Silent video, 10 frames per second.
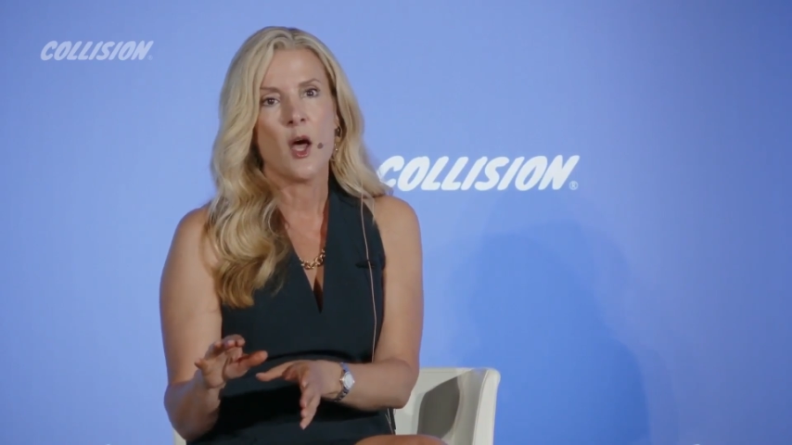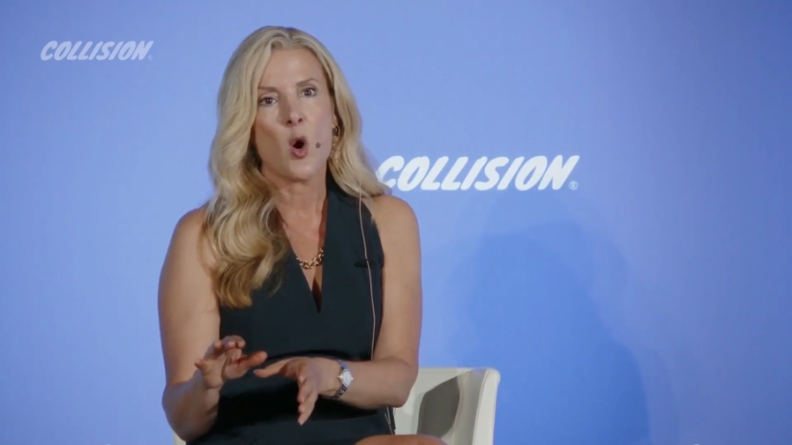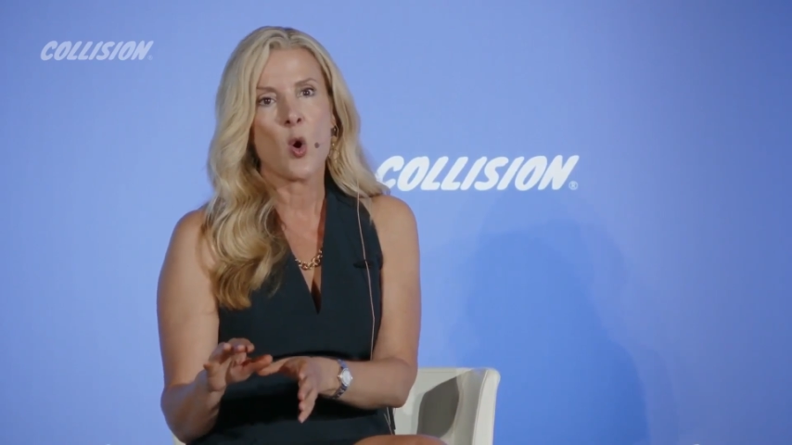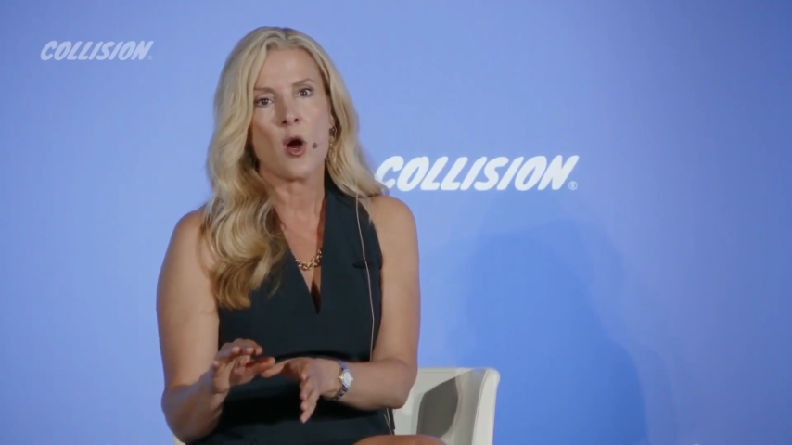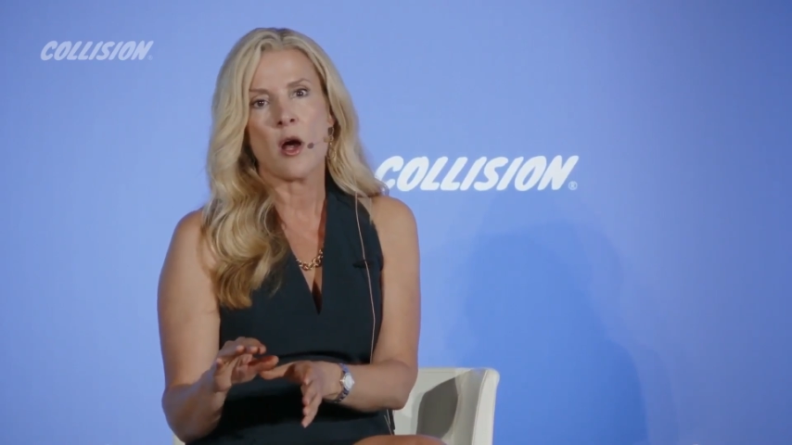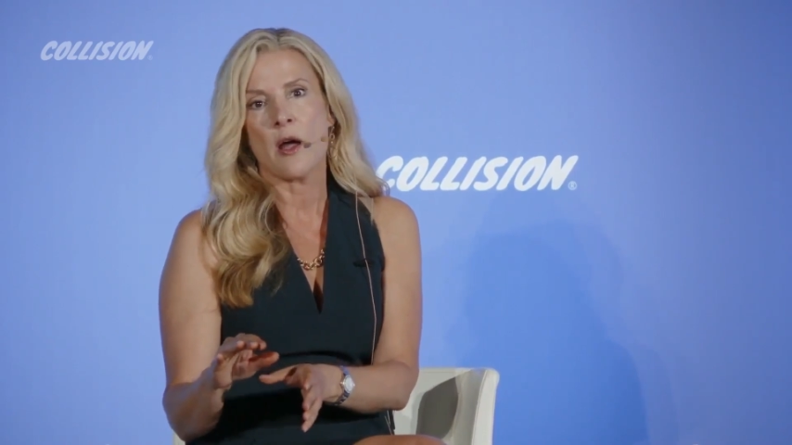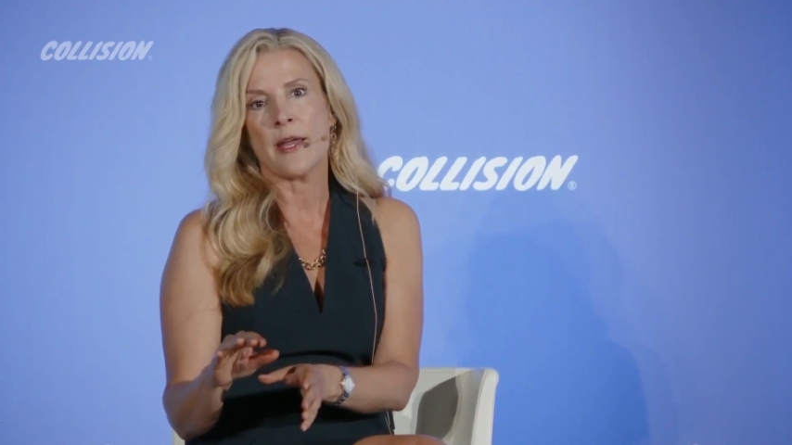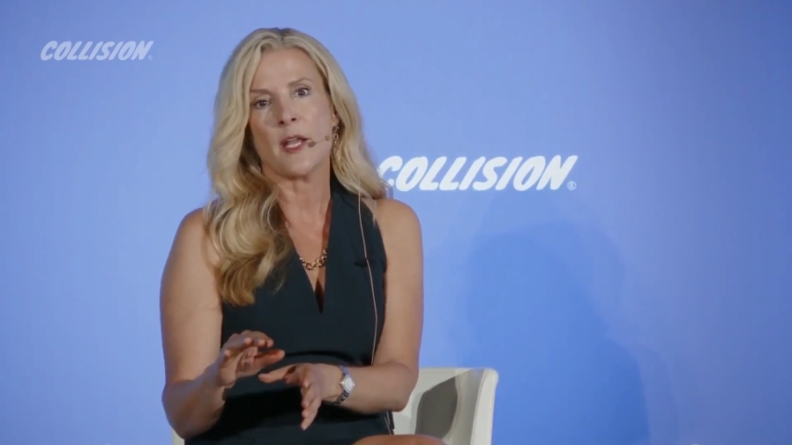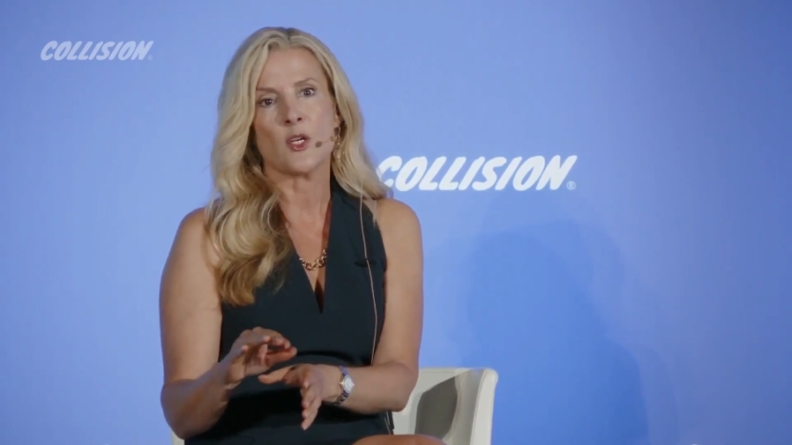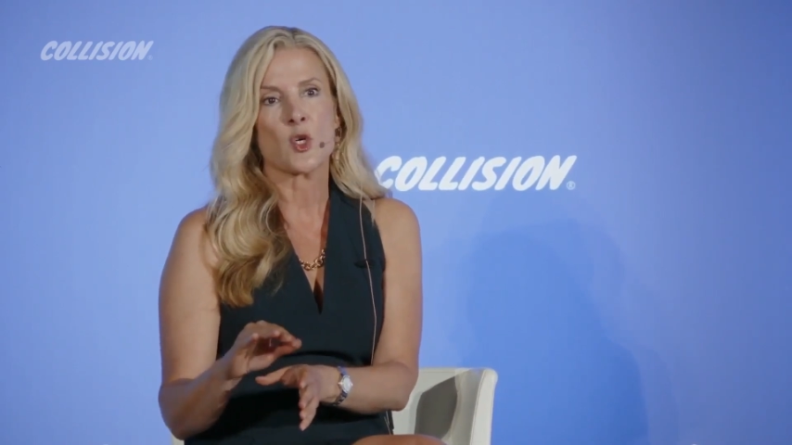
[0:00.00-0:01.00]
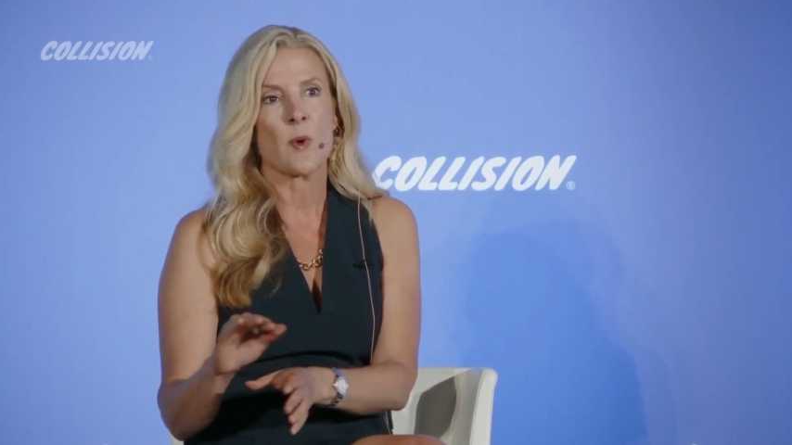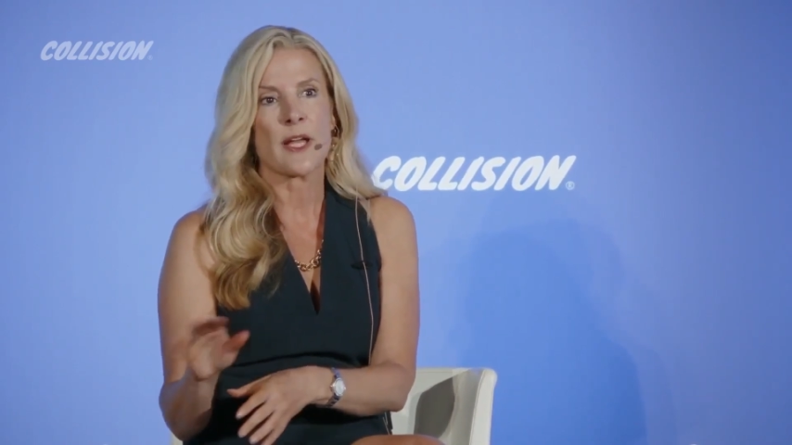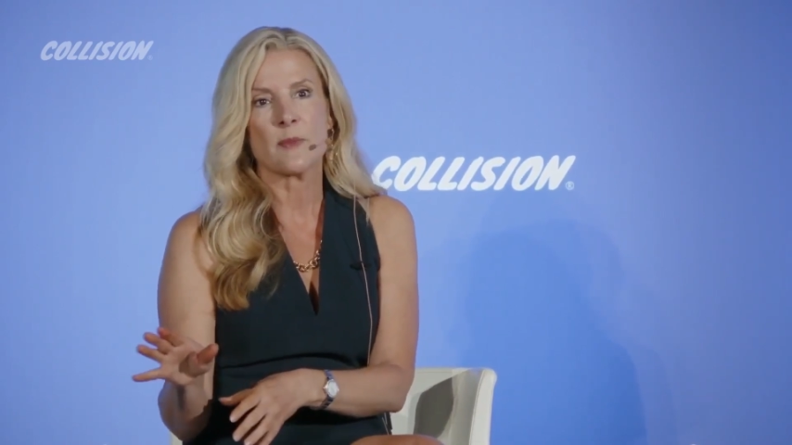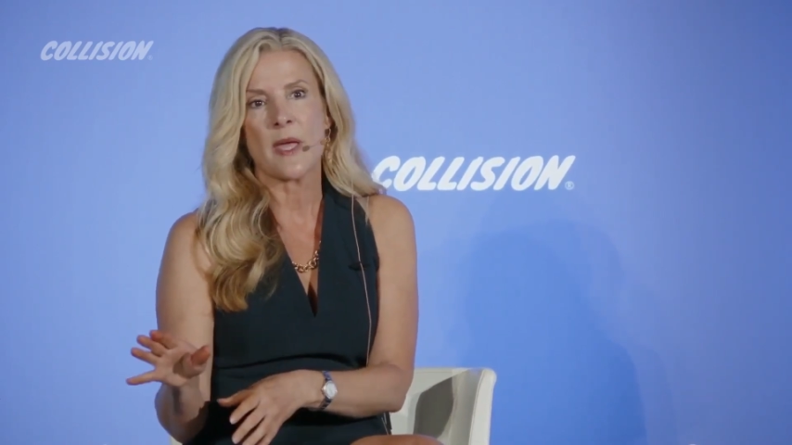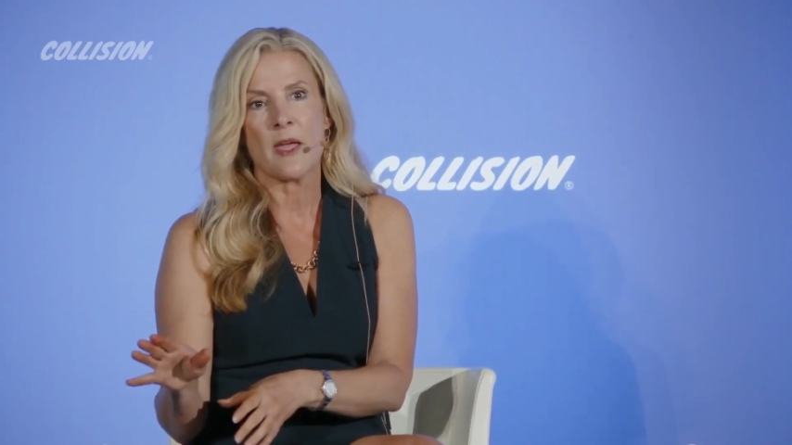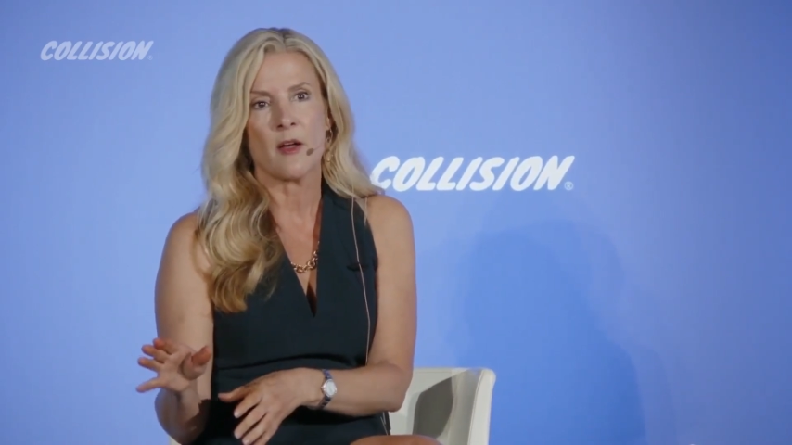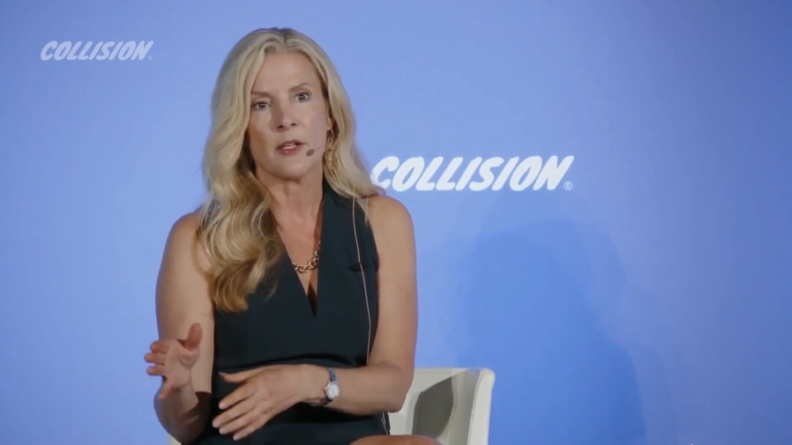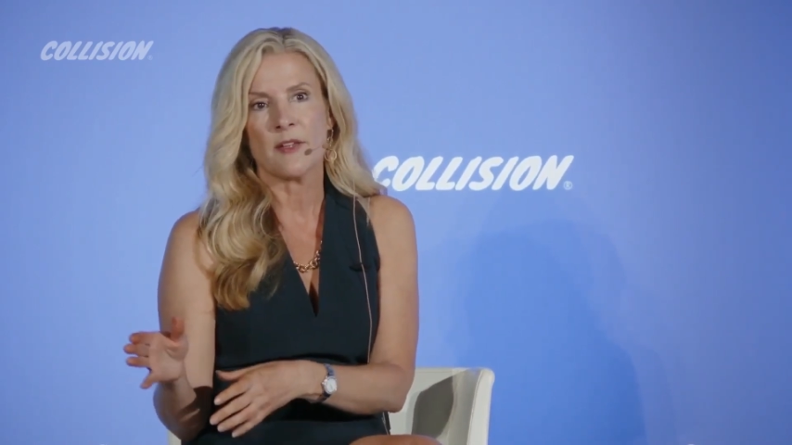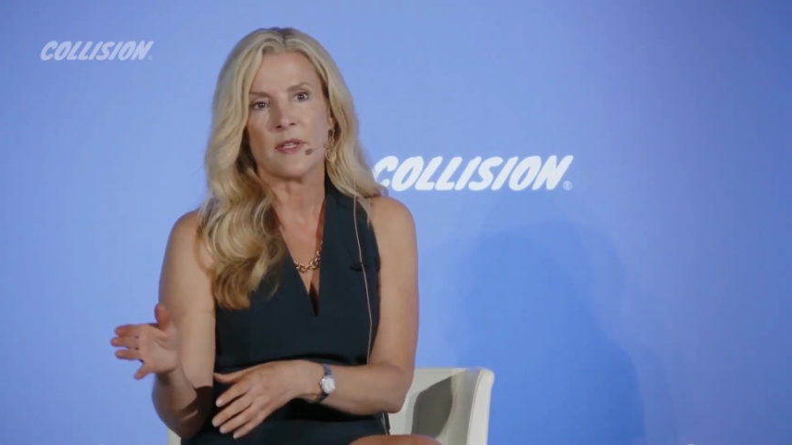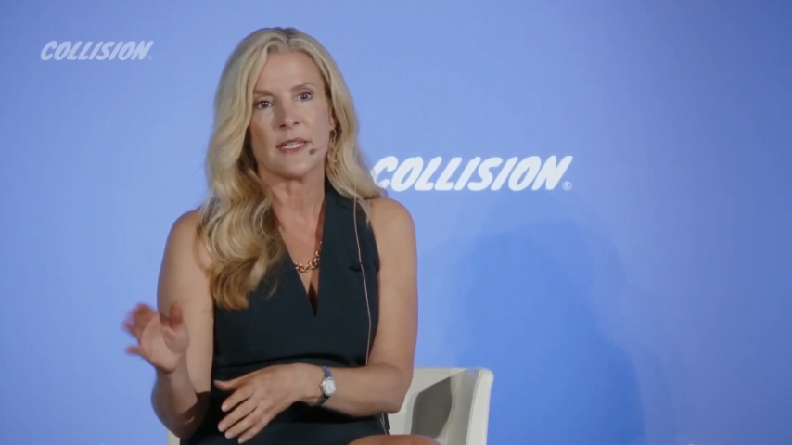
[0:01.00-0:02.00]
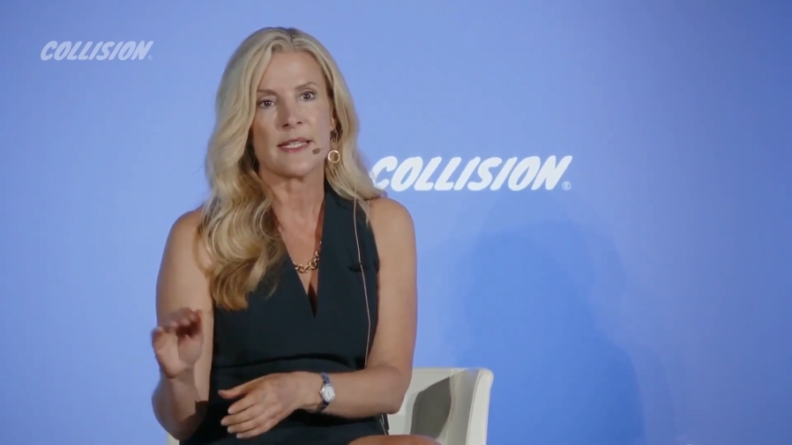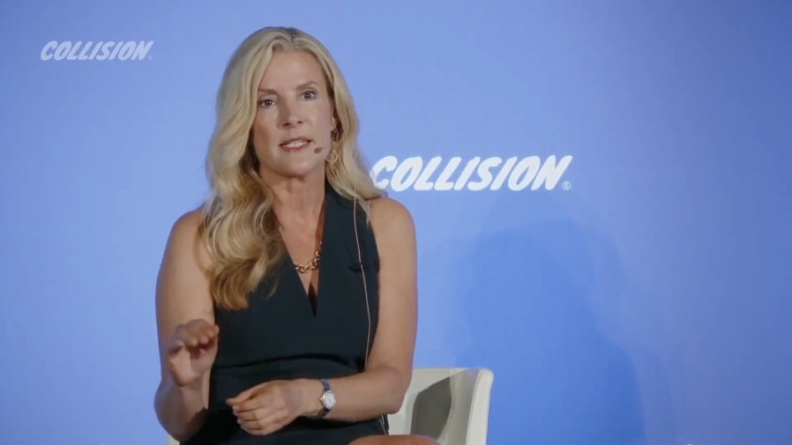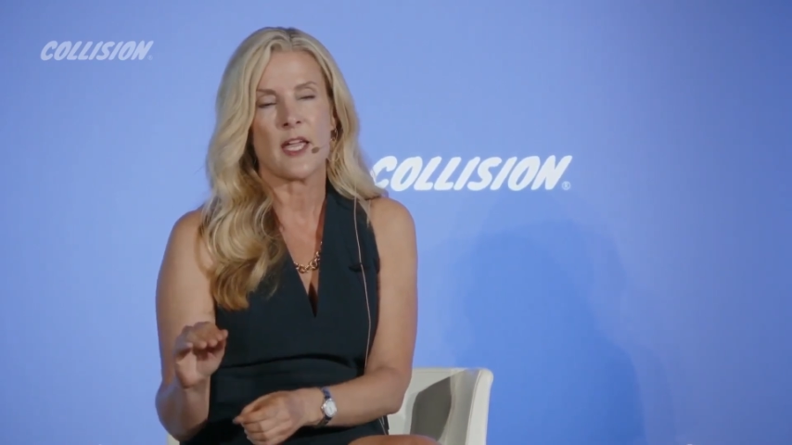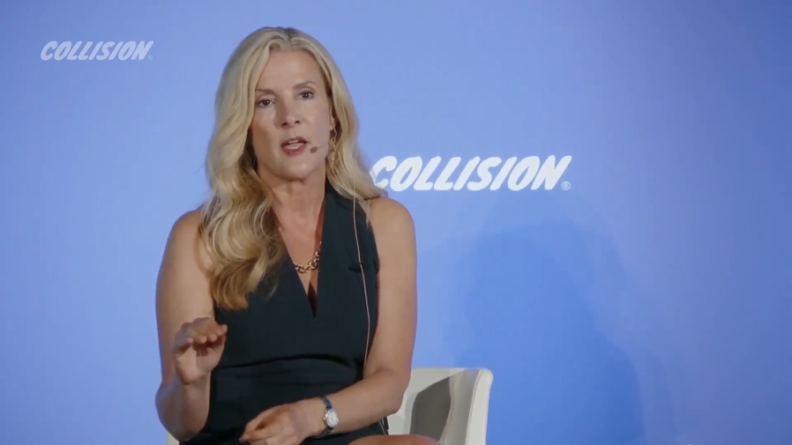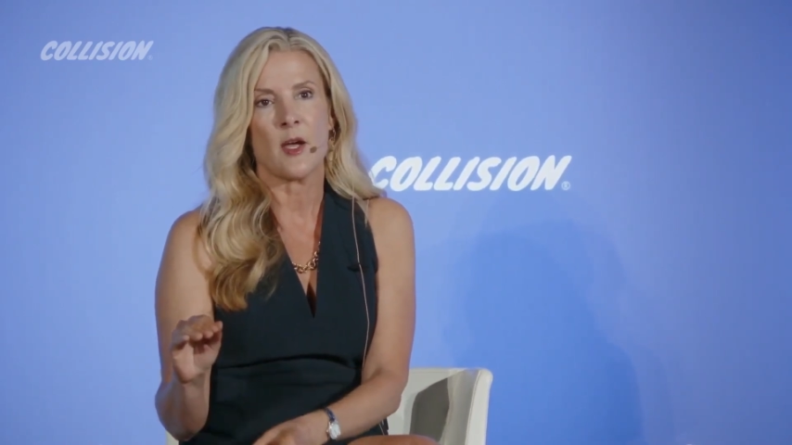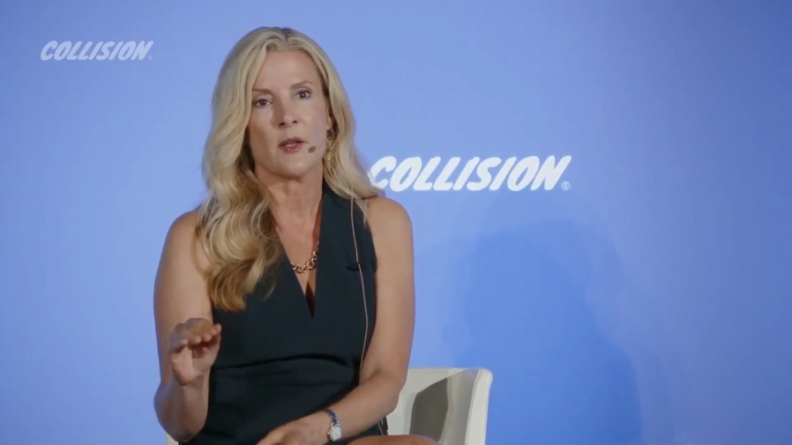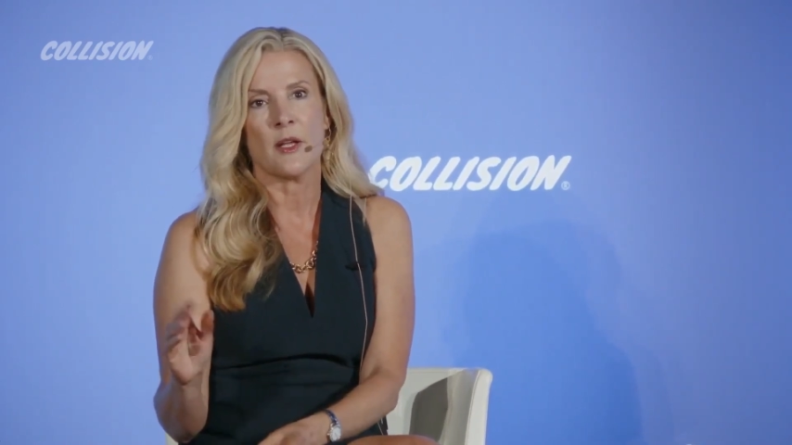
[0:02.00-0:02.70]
or, direct mail even, let's say,